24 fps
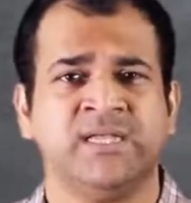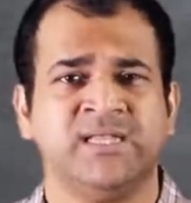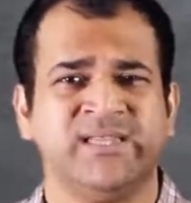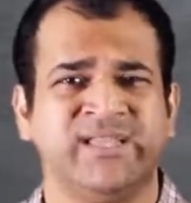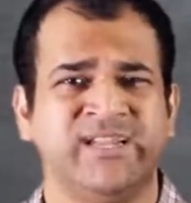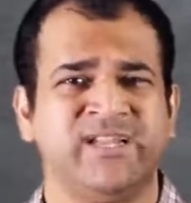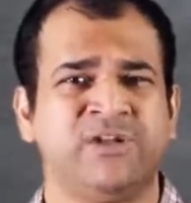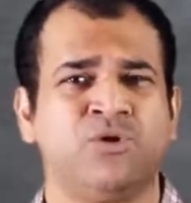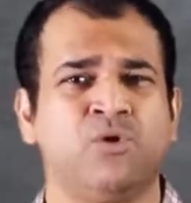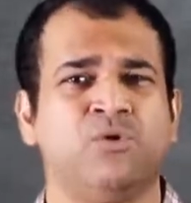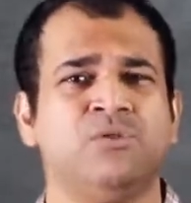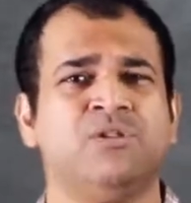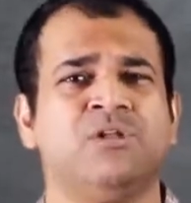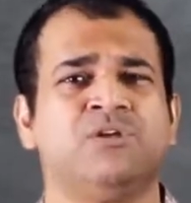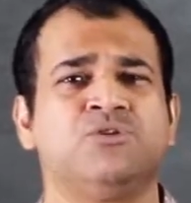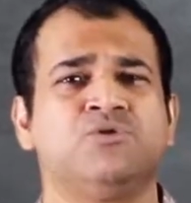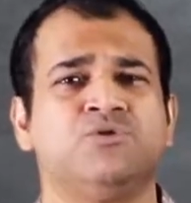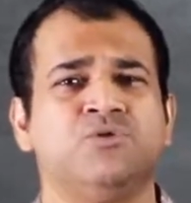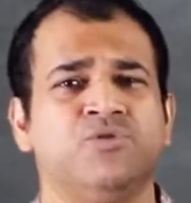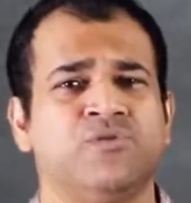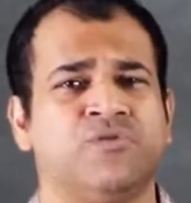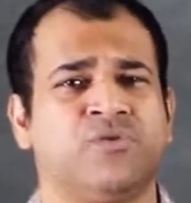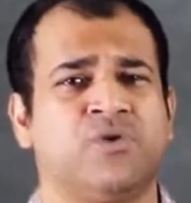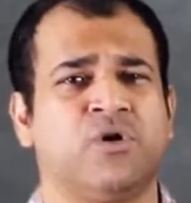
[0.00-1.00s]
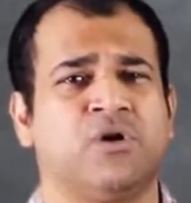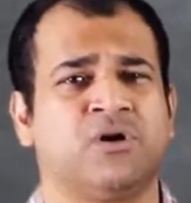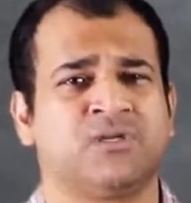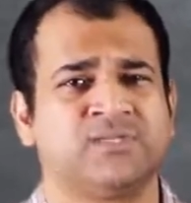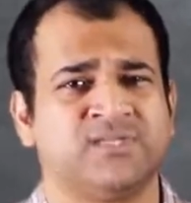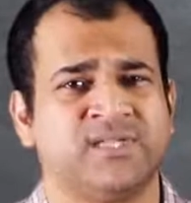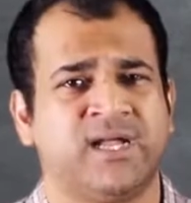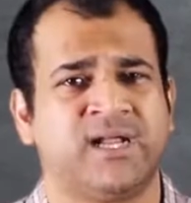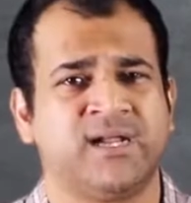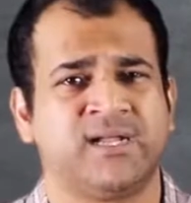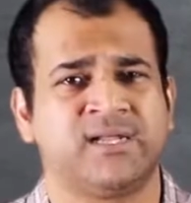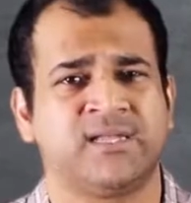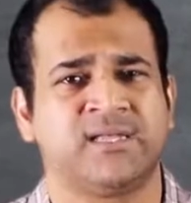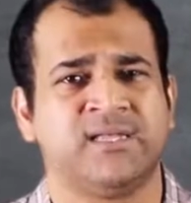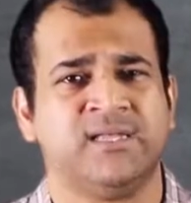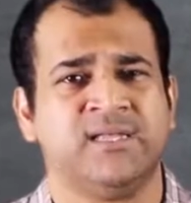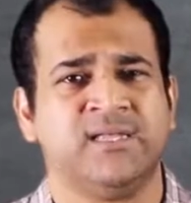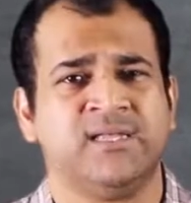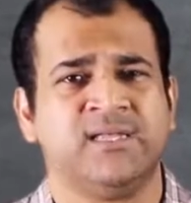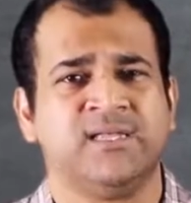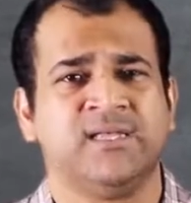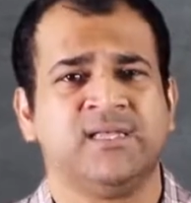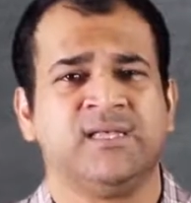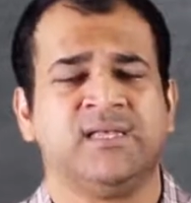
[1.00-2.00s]
they told the two frogs that
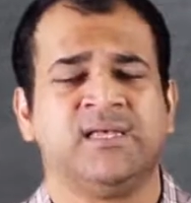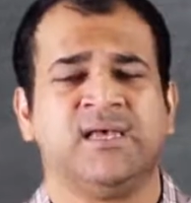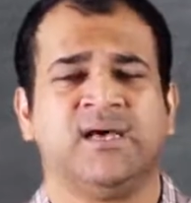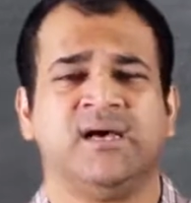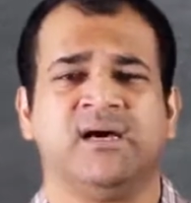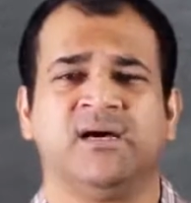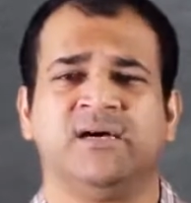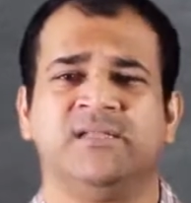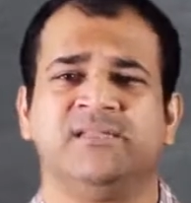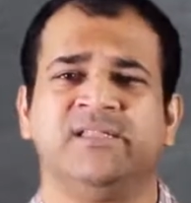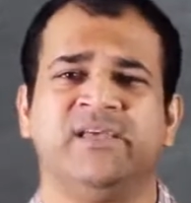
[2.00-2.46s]
uh,